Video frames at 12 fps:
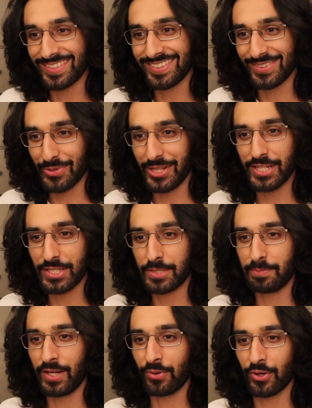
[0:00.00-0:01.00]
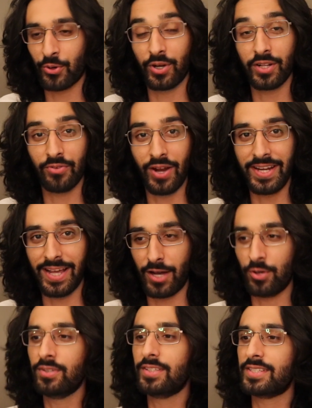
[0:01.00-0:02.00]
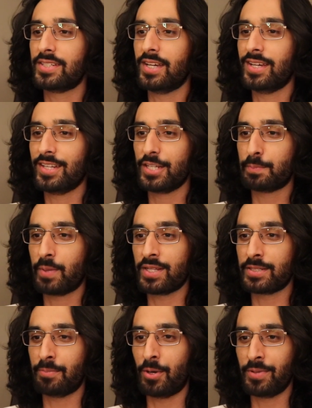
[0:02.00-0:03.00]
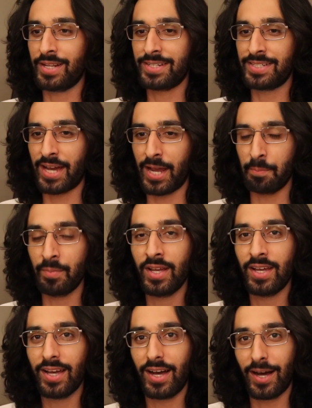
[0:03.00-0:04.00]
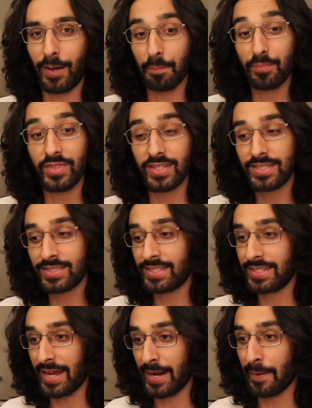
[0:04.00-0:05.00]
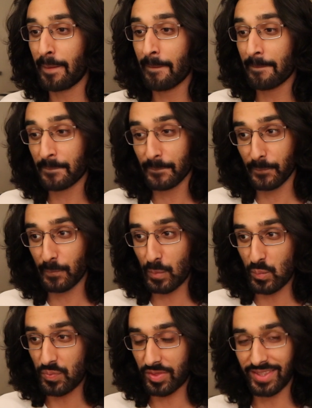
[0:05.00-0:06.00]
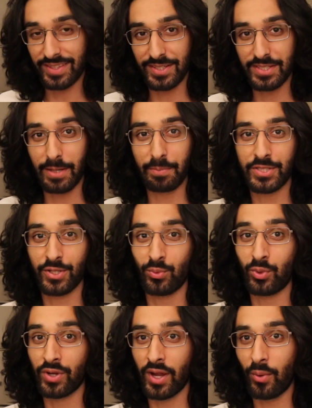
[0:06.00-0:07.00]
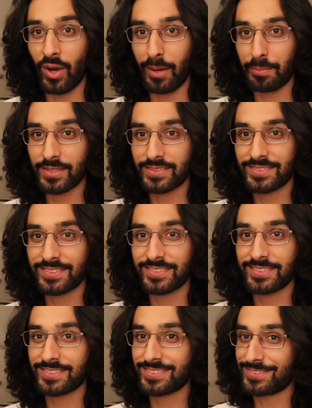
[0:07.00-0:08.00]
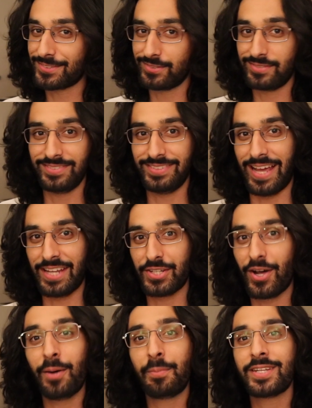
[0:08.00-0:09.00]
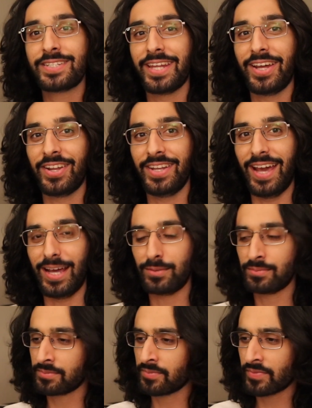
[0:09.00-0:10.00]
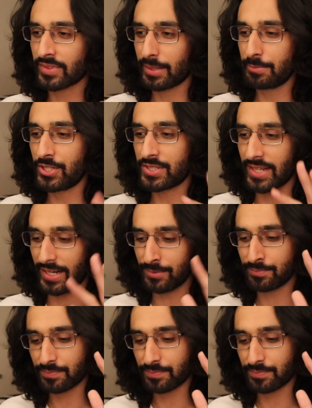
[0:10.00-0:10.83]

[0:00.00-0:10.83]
when this is being recorded right now, this present moment in time, this is the day this episode will go up. That's all I'm gonna say on that. Let me just say,